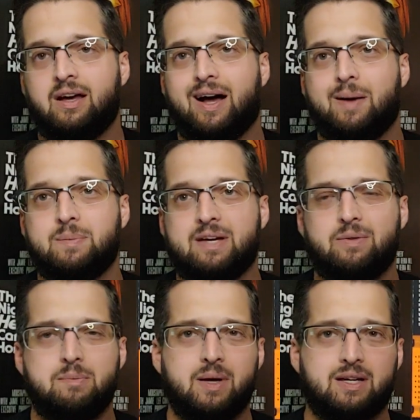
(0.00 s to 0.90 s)

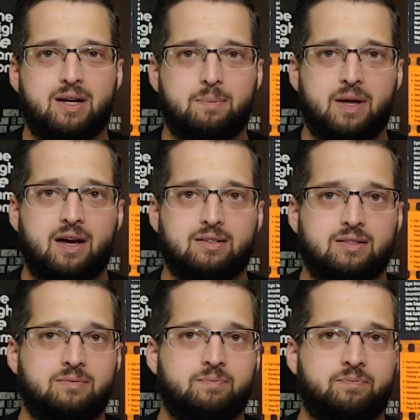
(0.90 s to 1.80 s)
definitely pick it up,
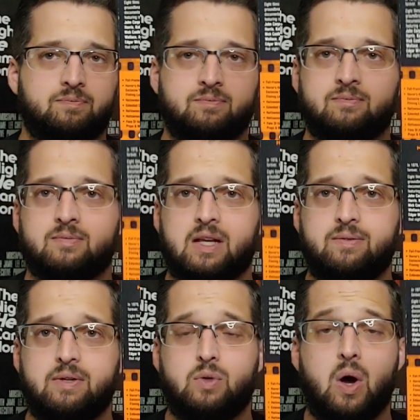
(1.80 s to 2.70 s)
guys,
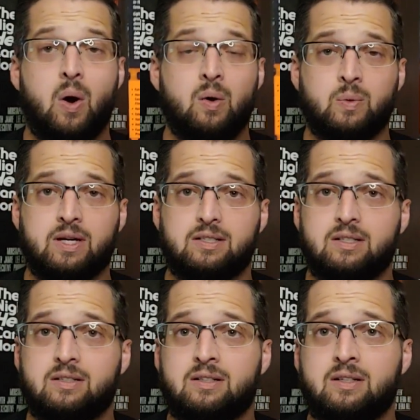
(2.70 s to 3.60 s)
if you don't own
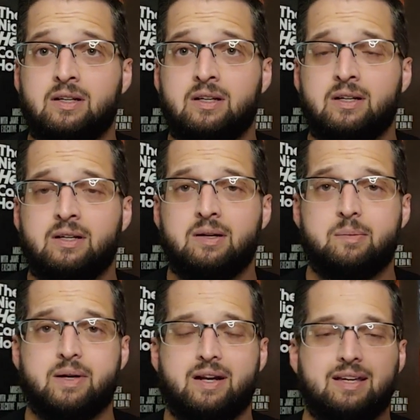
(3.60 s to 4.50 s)
it.
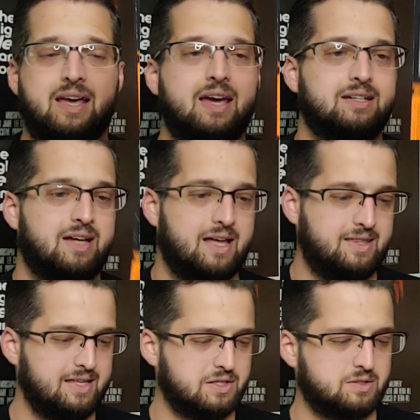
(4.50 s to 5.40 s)
But again, I
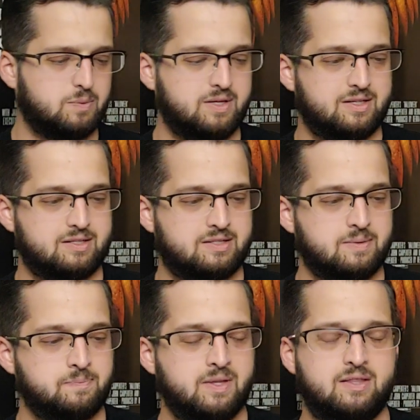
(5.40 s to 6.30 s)
think this
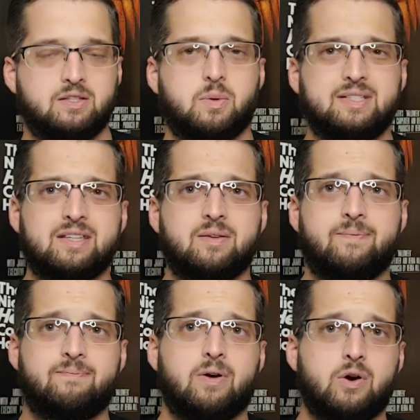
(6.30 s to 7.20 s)
wasn't
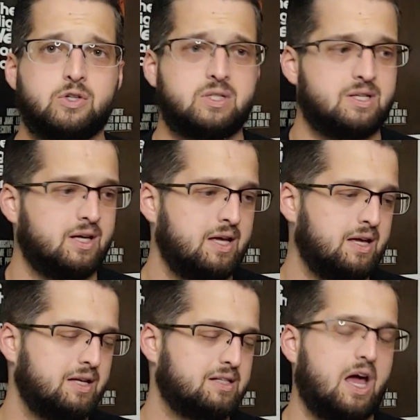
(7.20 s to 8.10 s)
the first
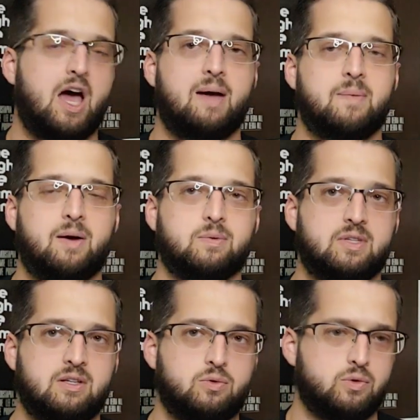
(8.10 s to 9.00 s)
time I
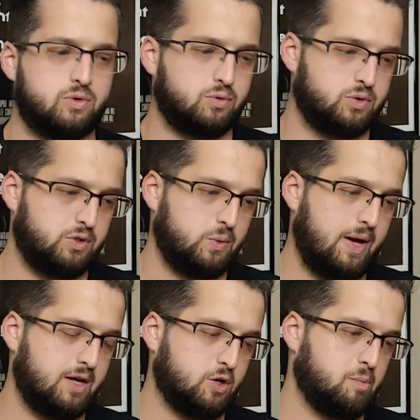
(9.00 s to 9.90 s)
was introduced to
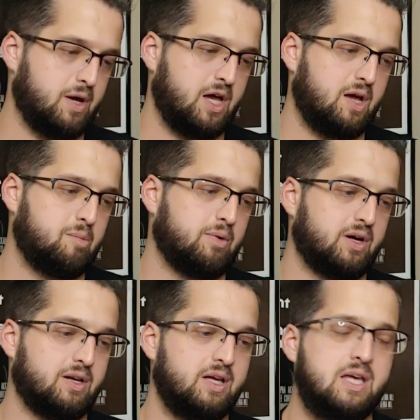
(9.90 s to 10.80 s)
Anchor Bay,
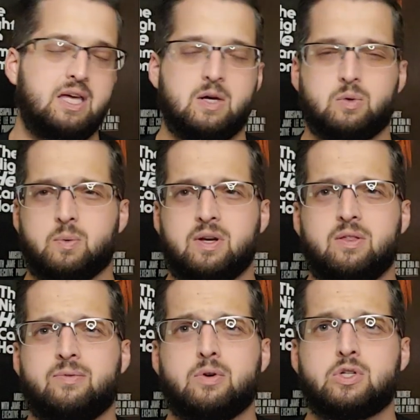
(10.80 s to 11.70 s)
but it was one
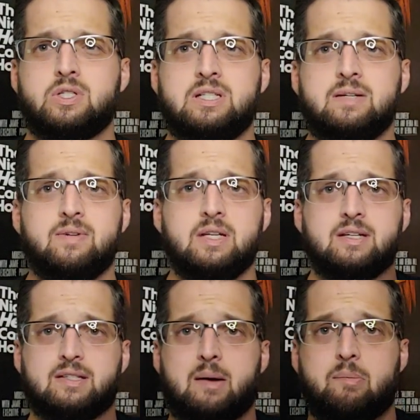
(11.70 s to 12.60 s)
of the first
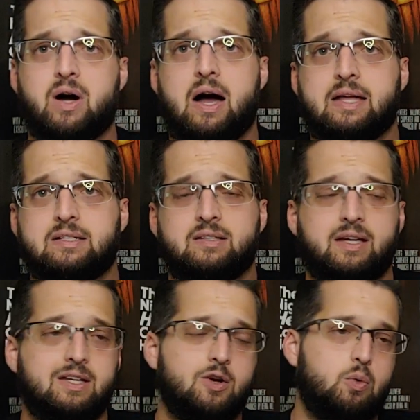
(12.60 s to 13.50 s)
DVDs I bought.
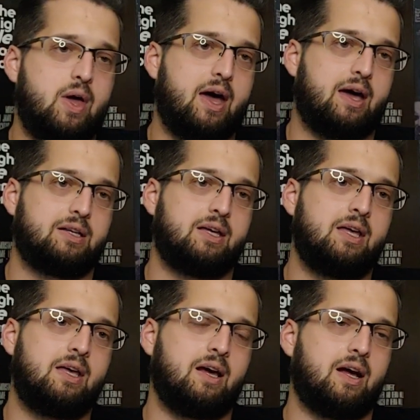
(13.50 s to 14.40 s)
I know that.
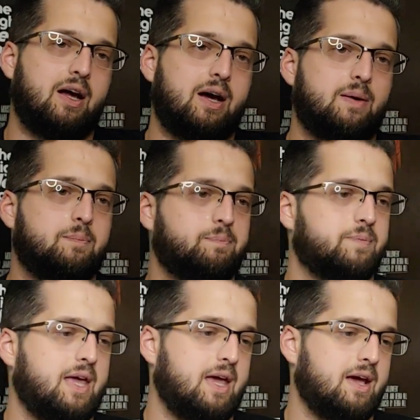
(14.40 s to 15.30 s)

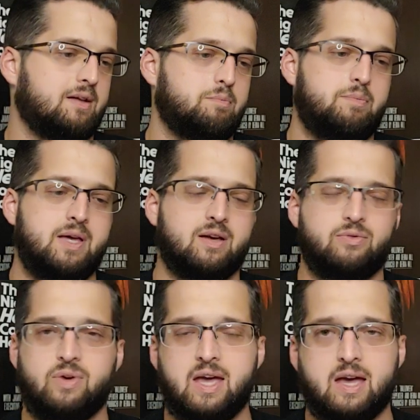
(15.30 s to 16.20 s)
And being
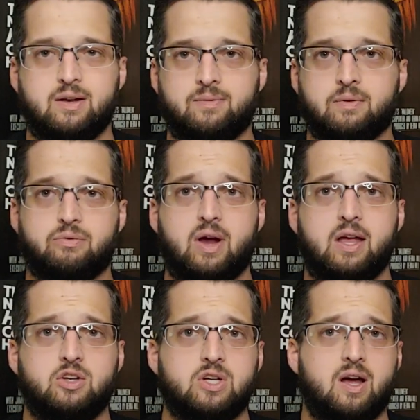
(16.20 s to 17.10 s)
a fan of the
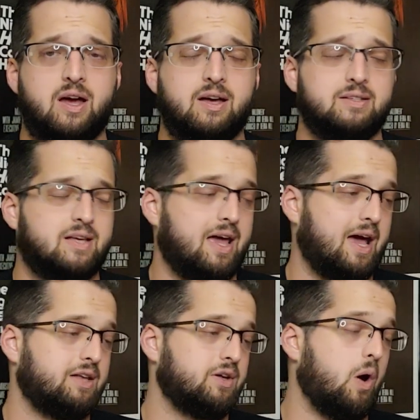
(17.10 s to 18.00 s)
franchise, I
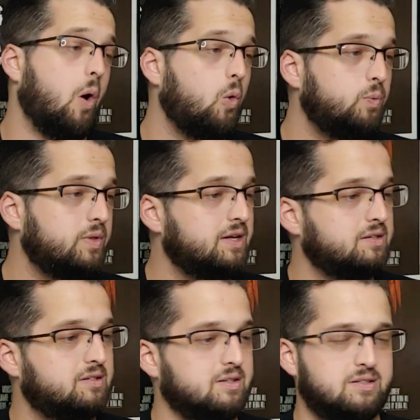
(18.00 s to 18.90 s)
had to own
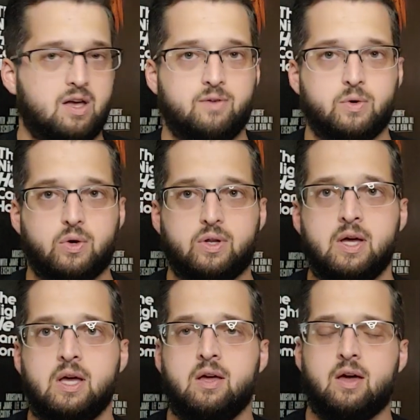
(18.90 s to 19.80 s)
this. This covered,
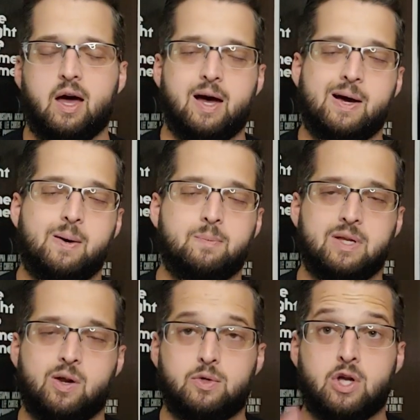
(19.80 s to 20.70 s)

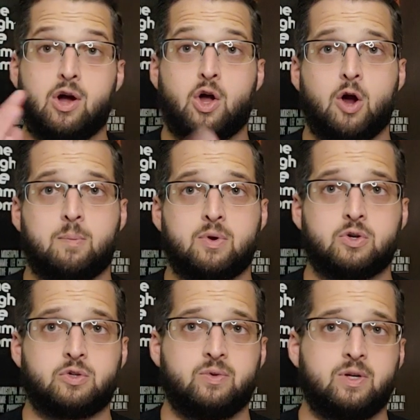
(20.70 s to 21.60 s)
John
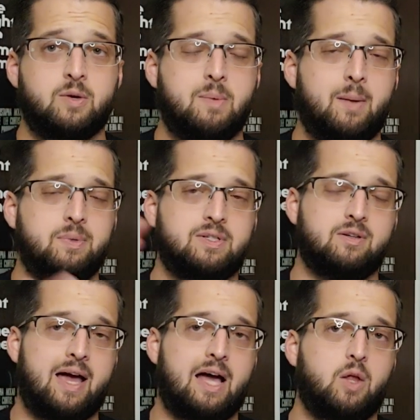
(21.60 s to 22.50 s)
Carpenter's film up
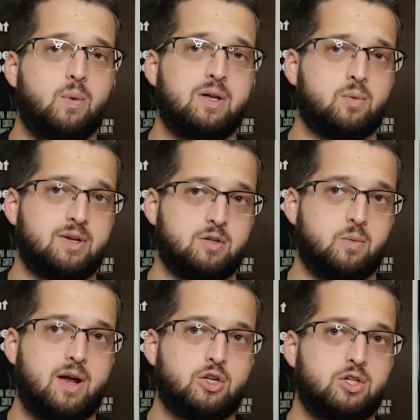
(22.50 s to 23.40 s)
until Halloween
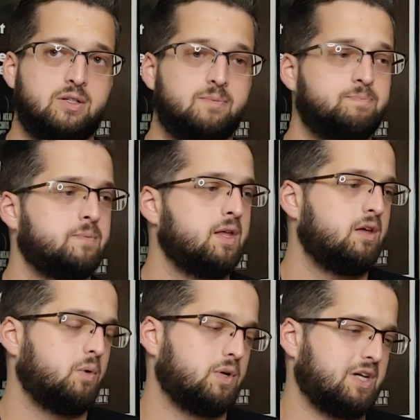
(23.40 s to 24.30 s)
Resurrection,
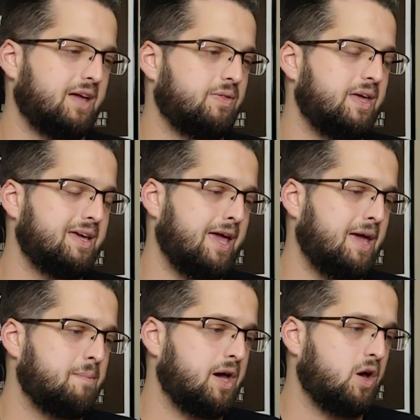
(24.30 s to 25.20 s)
which I think
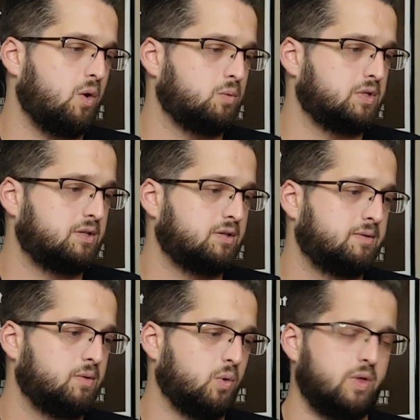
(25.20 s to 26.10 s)
came out,
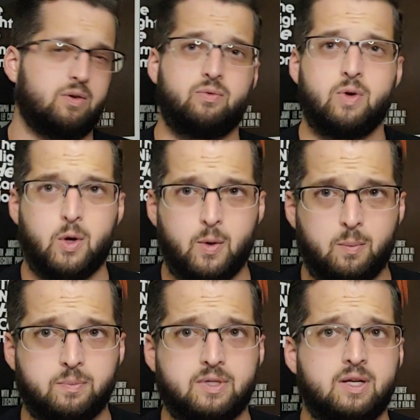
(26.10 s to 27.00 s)
or they
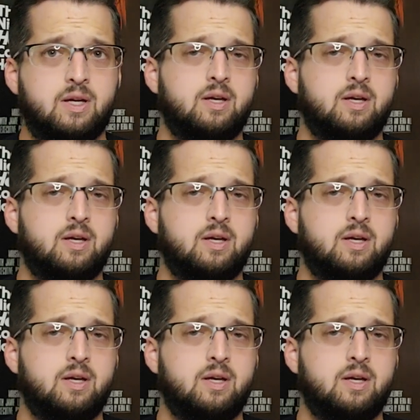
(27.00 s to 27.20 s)
filmed,